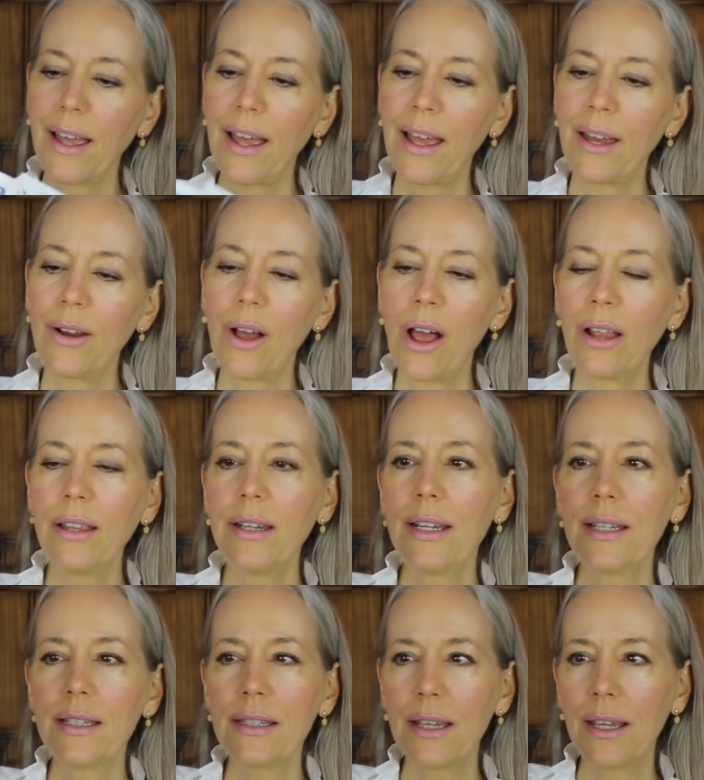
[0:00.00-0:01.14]
And all it
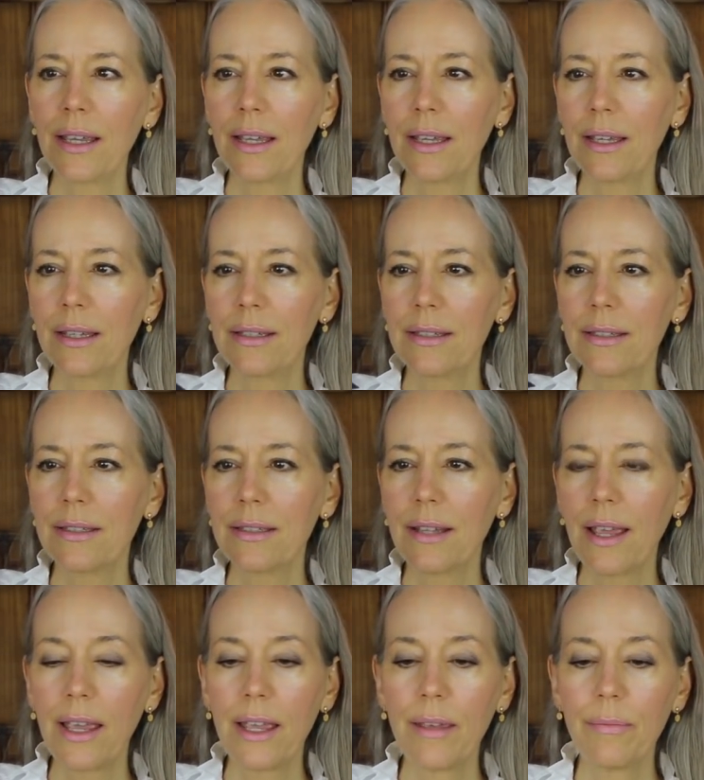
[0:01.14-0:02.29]
is is
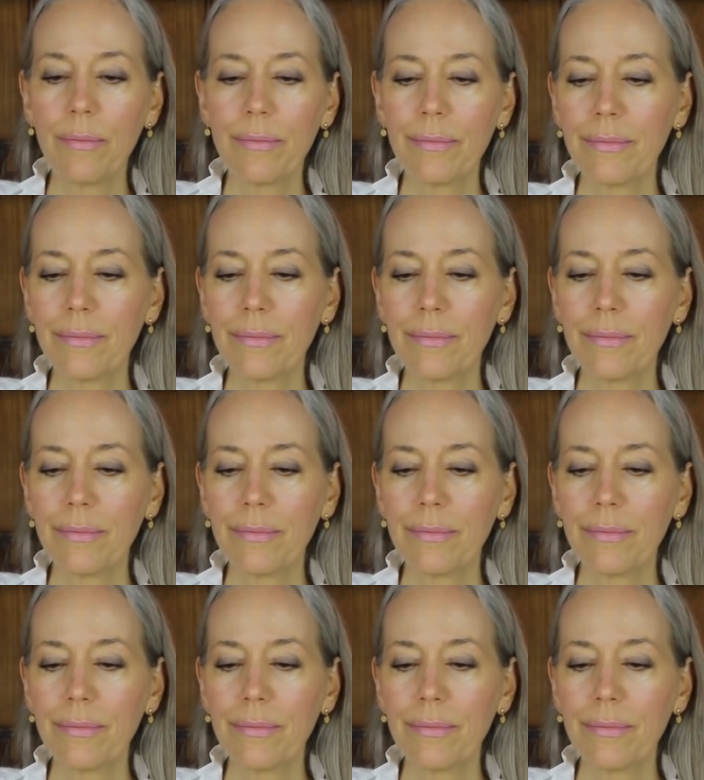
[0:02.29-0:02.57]
a